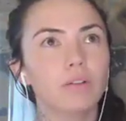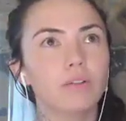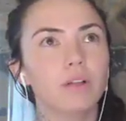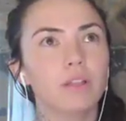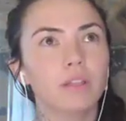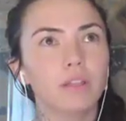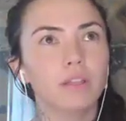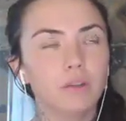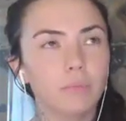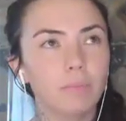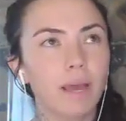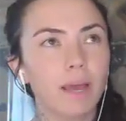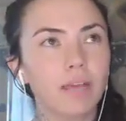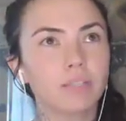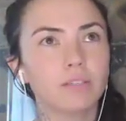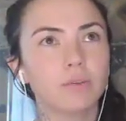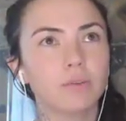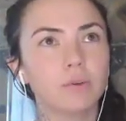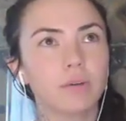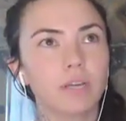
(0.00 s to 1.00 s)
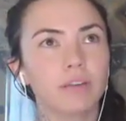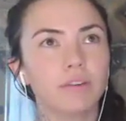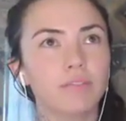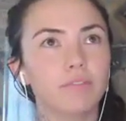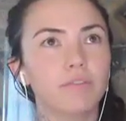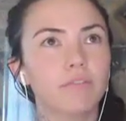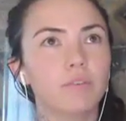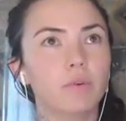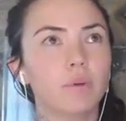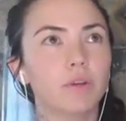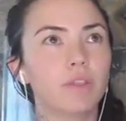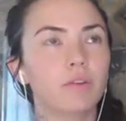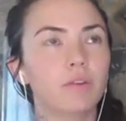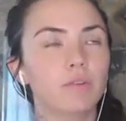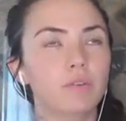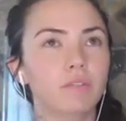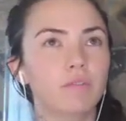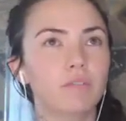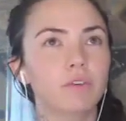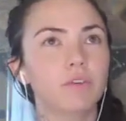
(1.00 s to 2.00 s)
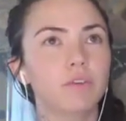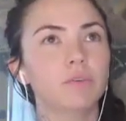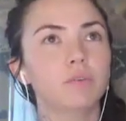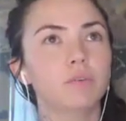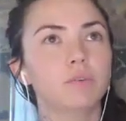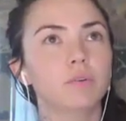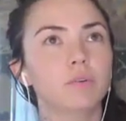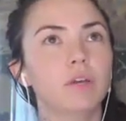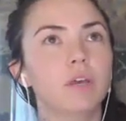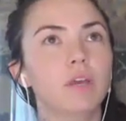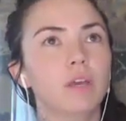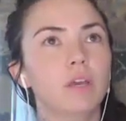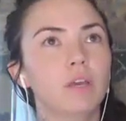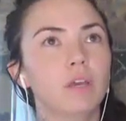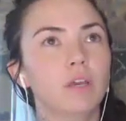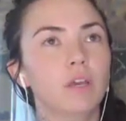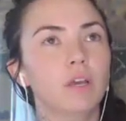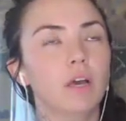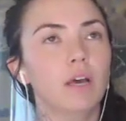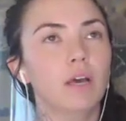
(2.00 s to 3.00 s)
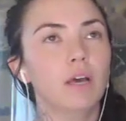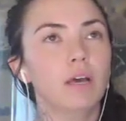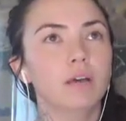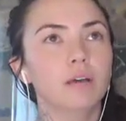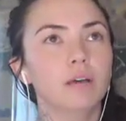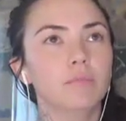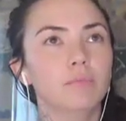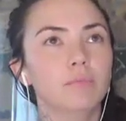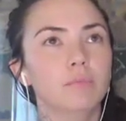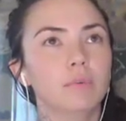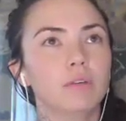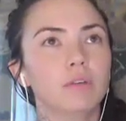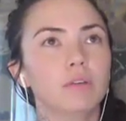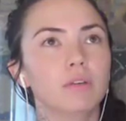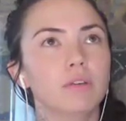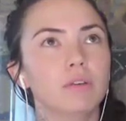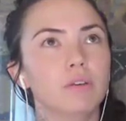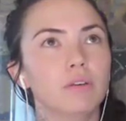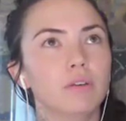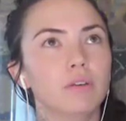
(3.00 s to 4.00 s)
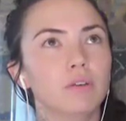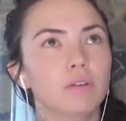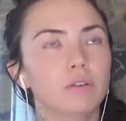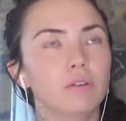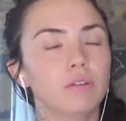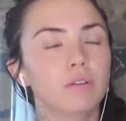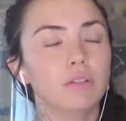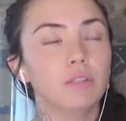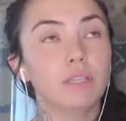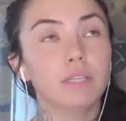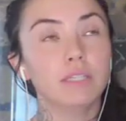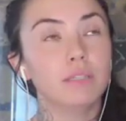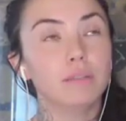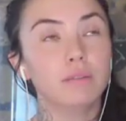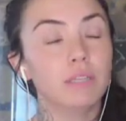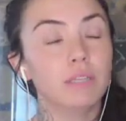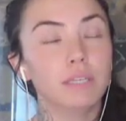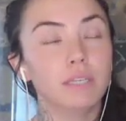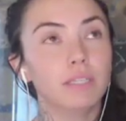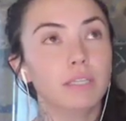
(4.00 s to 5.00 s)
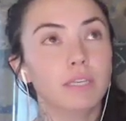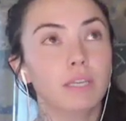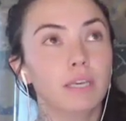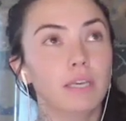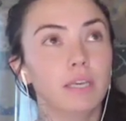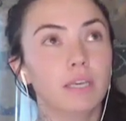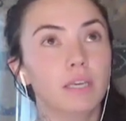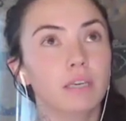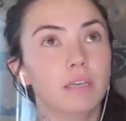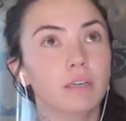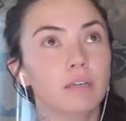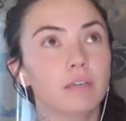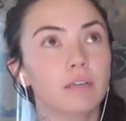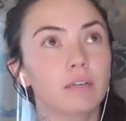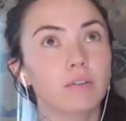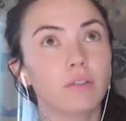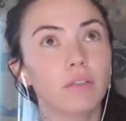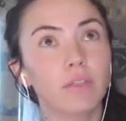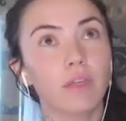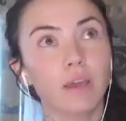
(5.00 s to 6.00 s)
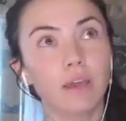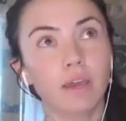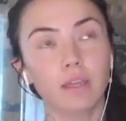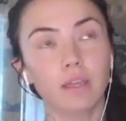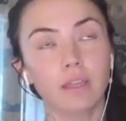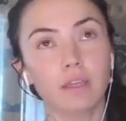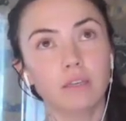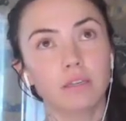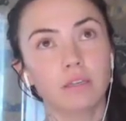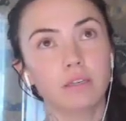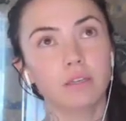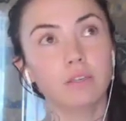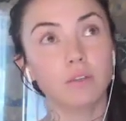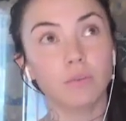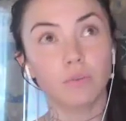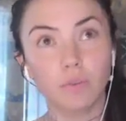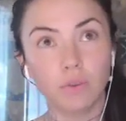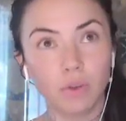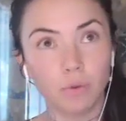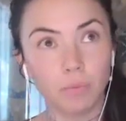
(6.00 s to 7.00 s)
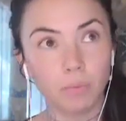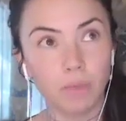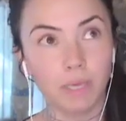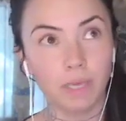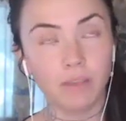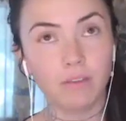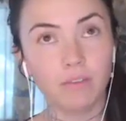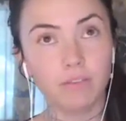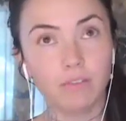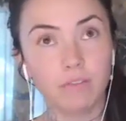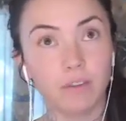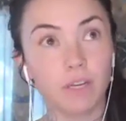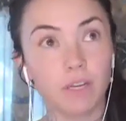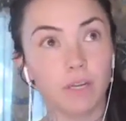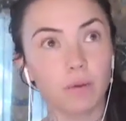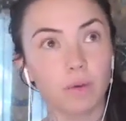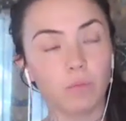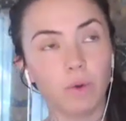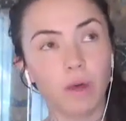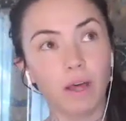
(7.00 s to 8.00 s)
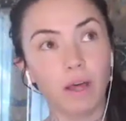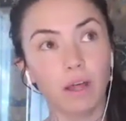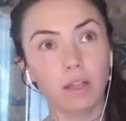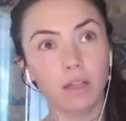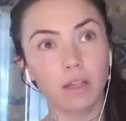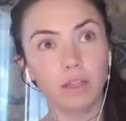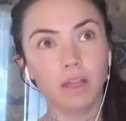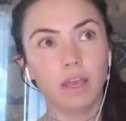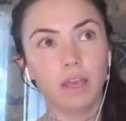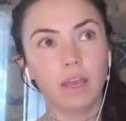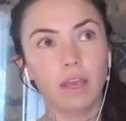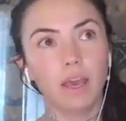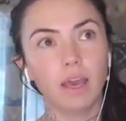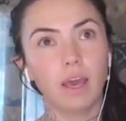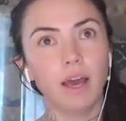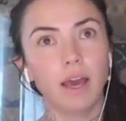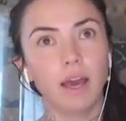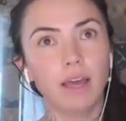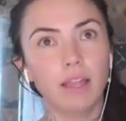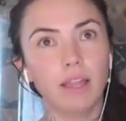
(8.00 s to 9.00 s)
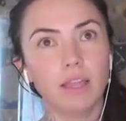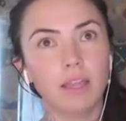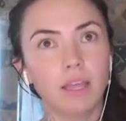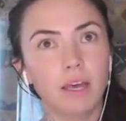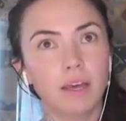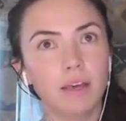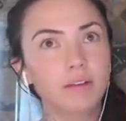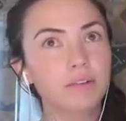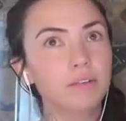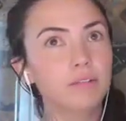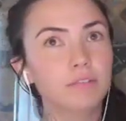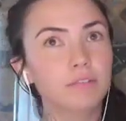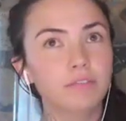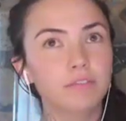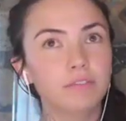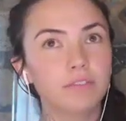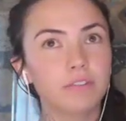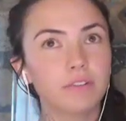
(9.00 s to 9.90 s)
little backstory for those of you um, listening that don't know me very well. I love